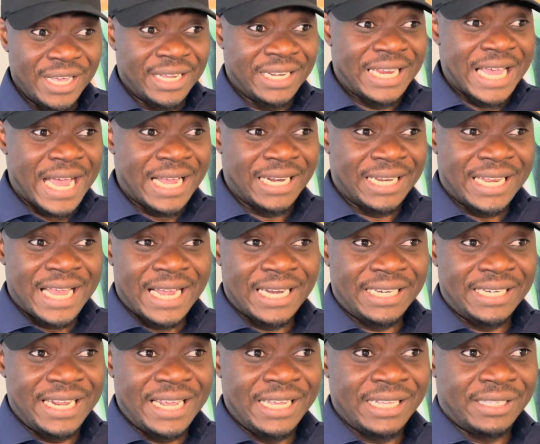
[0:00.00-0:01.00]

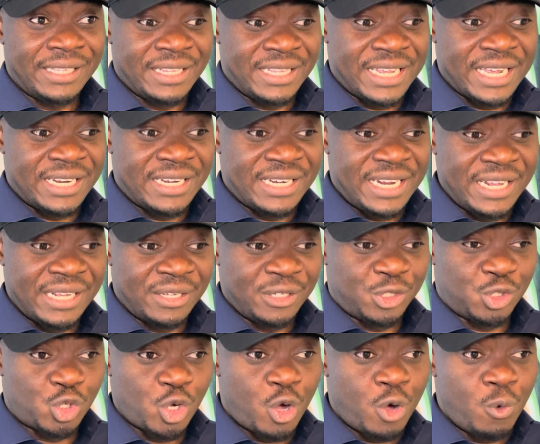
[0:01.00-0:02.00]
that they
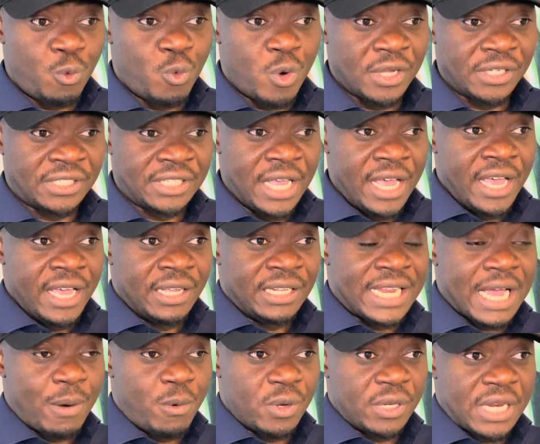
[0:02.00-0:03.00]
saw was
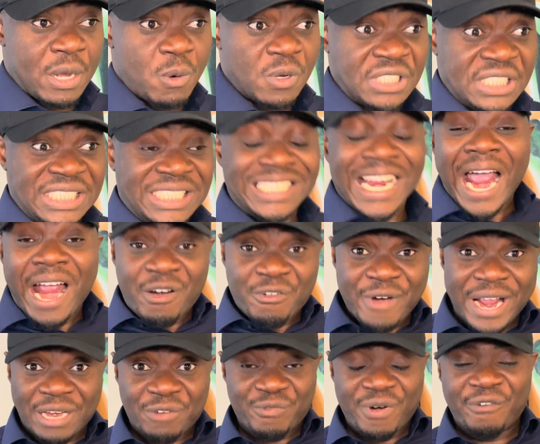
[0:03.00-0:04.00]
that was
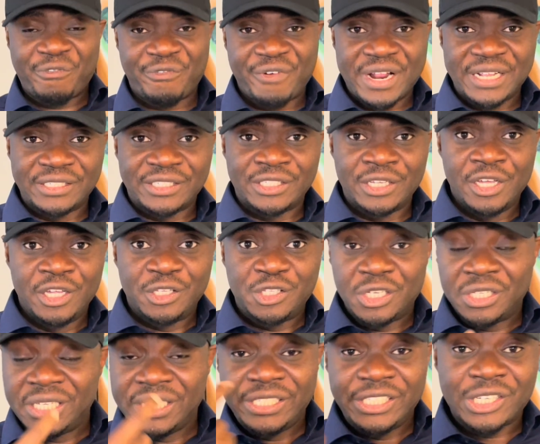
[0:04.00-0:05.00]
direct reference
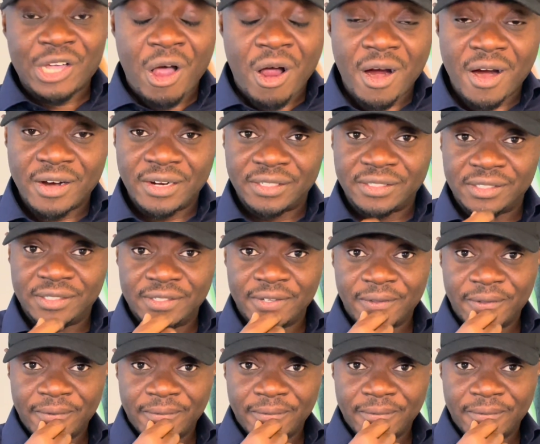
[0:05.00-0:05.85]
to these scars.